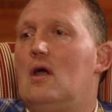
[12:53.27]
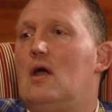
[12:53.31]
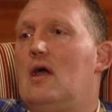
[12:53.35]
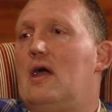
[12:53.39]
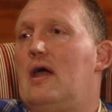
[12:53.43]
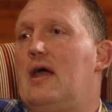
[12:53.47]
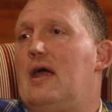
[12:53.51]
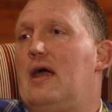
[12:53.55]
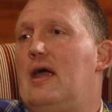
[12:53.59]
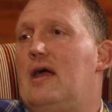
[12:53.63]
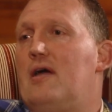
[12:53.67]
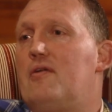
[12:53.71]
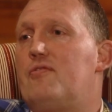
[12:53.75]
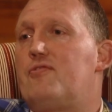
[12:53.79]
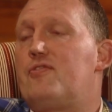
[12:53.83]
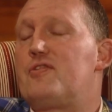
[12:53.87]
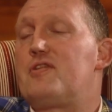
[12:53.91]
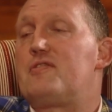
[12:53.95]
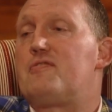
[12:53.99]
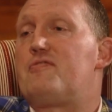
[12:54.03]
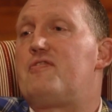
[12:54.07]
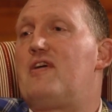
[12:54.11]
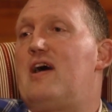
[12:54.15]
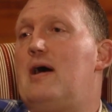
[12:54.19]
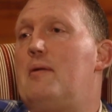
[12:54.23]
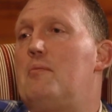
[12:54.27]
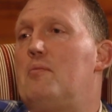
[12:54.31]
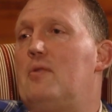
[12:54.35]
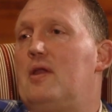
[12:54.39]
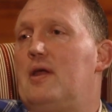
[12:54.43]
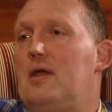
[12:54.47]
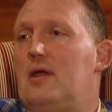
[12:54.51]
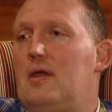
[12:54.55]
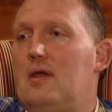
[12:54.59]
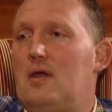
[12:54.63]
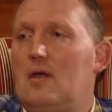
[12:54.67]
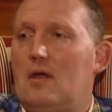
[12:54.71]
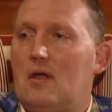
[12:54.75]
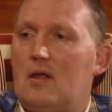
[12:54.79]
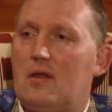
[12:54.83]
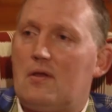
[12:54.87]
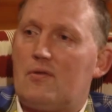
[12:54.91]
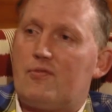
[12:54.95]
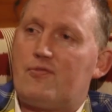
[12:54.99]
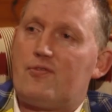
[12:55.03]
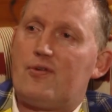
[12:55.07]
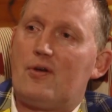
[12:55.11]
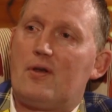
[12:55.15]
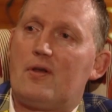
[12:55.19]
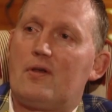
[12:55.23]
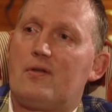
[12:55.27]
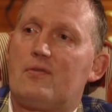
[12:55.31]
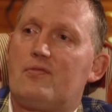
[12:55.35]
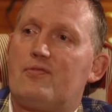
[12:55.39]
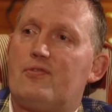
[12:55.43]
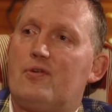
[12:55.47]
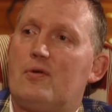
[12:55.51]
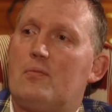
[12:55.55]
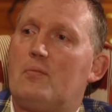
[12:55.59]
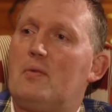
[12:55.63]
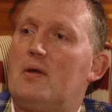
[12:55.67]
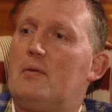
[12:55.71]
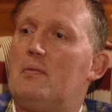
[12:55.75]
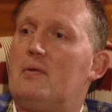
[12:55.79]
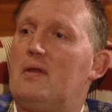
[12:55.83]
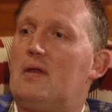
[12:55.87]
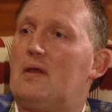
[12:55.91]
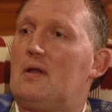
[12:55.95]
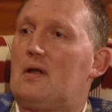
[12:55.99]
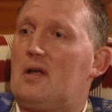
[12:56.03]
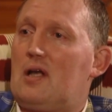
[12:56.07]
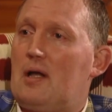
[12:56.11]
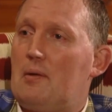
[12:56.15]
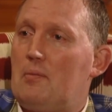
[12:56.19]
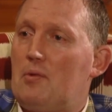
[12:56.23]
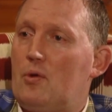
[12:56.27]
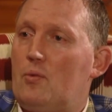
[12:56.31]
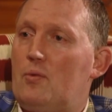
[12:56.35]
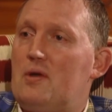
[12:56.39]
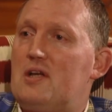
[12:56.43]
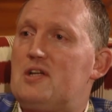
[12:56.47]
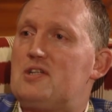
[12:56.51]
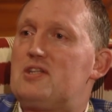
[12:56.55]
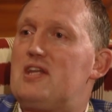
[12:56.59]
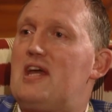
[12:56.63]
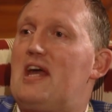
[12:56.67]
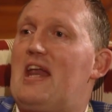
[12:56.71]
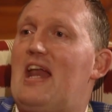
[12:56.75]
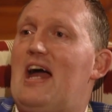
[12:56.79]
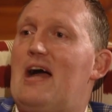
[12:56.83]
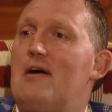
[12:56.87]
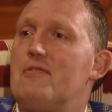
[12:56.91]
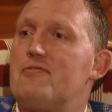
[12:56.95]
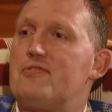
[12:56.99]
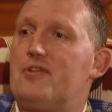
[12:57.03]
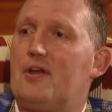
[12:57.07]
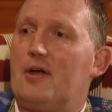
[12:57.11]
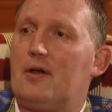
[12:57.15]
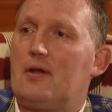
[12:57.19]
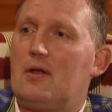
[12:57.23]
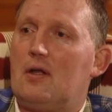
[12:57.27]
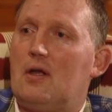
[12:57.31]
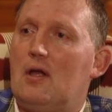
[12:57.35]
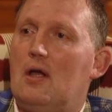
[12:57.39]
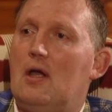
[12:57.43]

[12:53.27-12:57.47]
For the family, for maybe a couple of weeks thereafter.